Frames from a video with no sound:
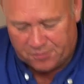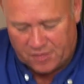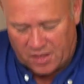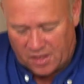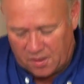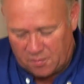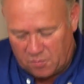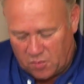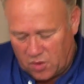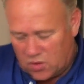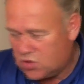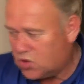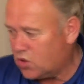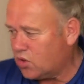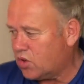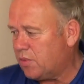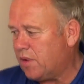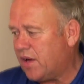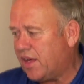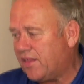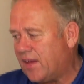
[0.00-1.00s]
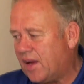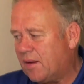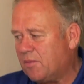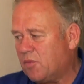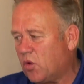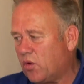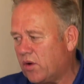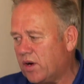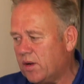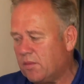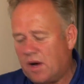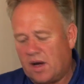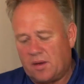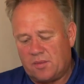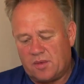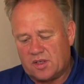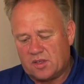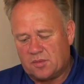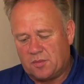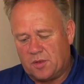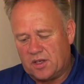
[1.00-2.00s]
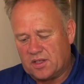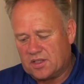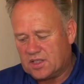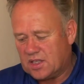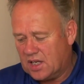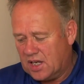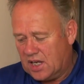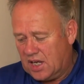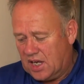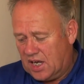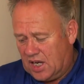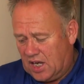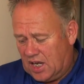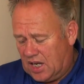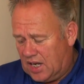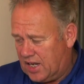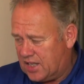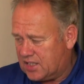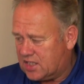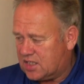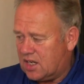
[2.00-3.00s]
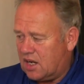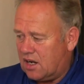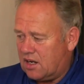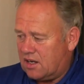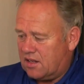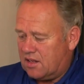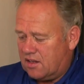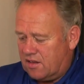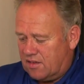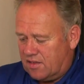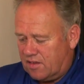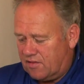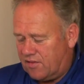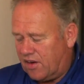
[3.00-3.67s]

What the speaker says: We'll talk about that more in a moment, but let's start at the